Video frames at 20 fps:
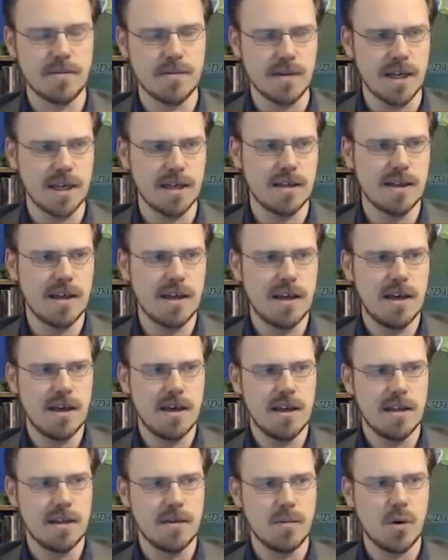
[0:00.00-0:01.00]
Like,
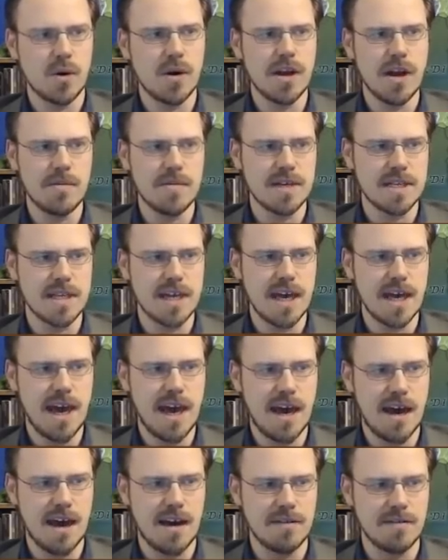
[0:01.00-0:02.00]
the more damage they
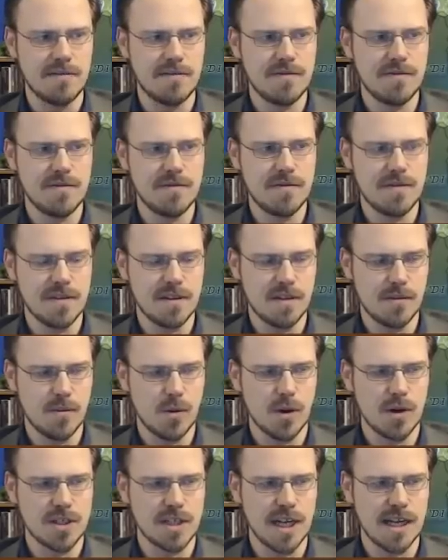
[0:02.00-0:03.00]
have, the
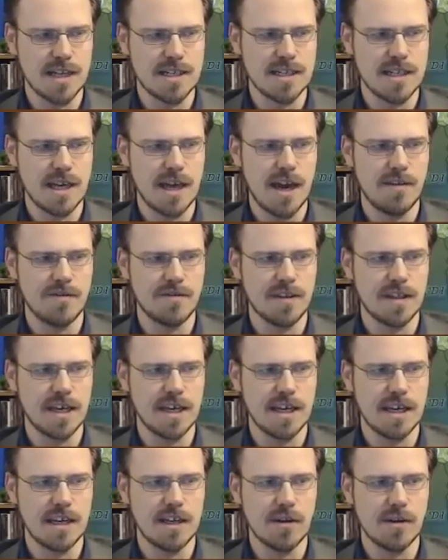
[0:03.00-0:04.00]
more chance they have that they
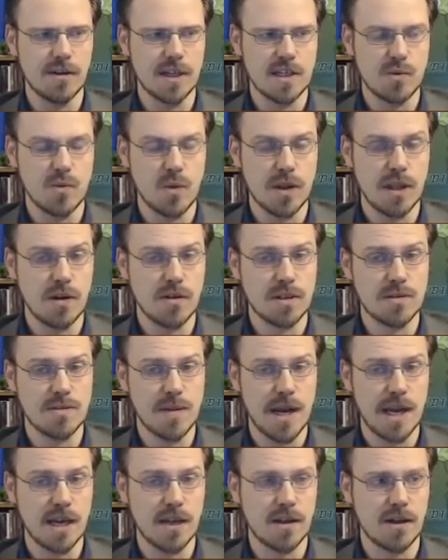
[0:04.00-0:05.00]
can kill this without
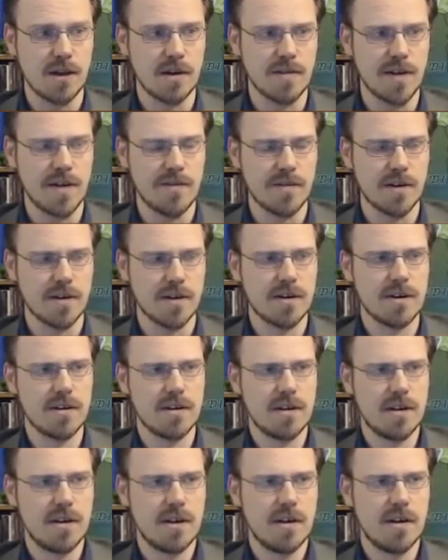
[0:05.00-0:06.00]
spending a lot of effort.
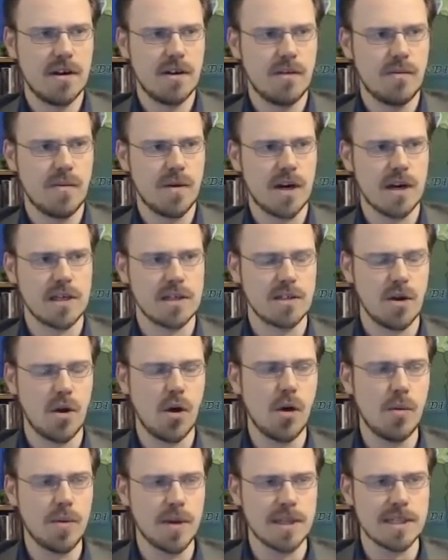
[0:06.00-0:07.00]
Whereas the
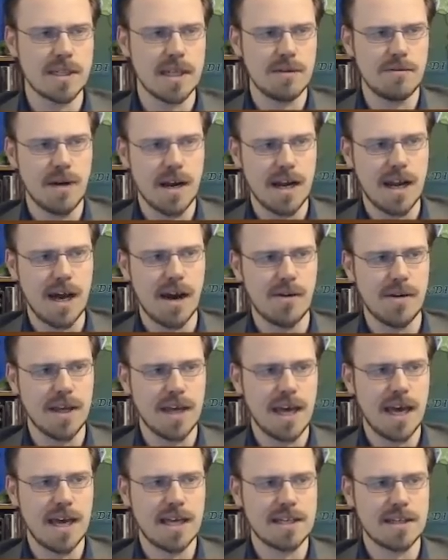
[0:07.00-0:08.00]
hope is that right now he
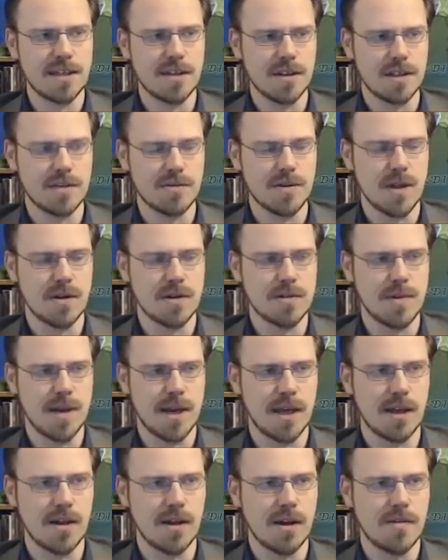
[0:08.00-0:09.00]
can't kill this without
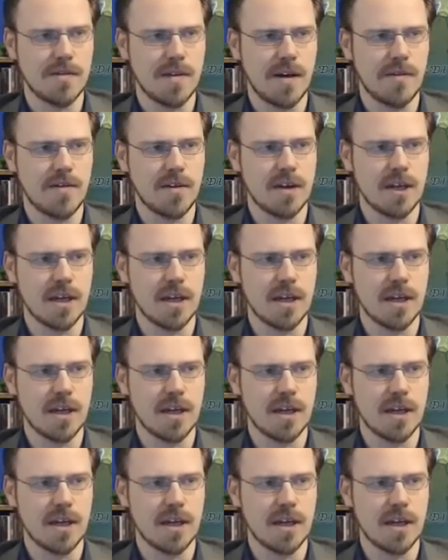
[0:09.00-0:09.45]
spending a lot of effort.